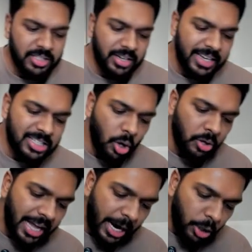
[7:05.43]
is raised on
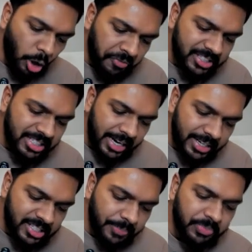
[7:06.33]
the head office
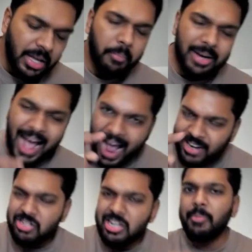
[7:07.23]
address, but
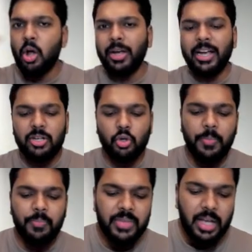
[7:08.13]
actually belonging
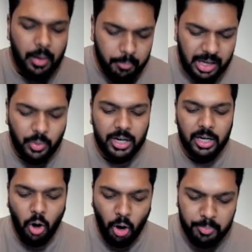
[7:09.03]
to
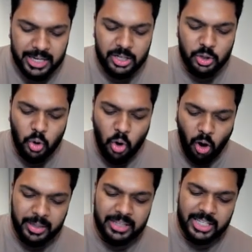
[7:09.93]
B1 or B2 or
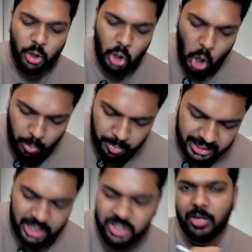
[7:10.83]
B3 or a
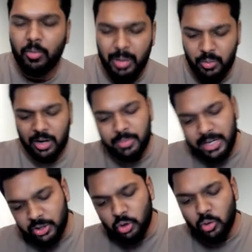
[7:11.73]
combination of B1,
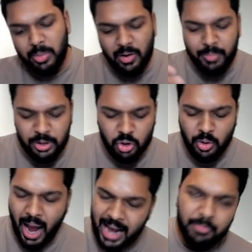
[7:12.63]
B2, B1,
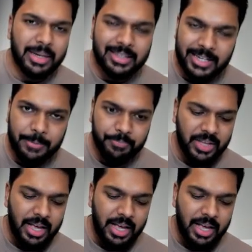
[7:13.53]
B2 and B3,